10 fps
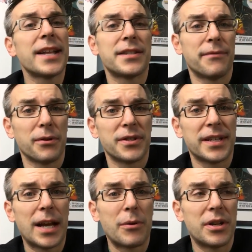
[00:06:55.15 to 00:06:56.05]
that's the
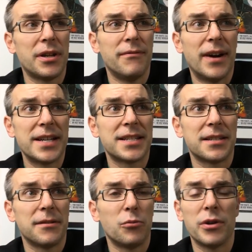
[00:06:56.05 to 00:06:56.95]
first thing I would
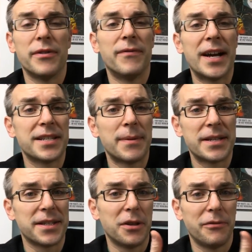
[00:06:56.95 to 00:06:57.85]
have advised
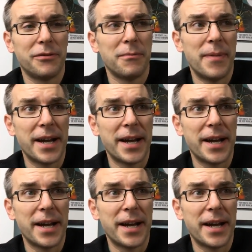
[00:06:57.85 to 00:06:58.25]
myself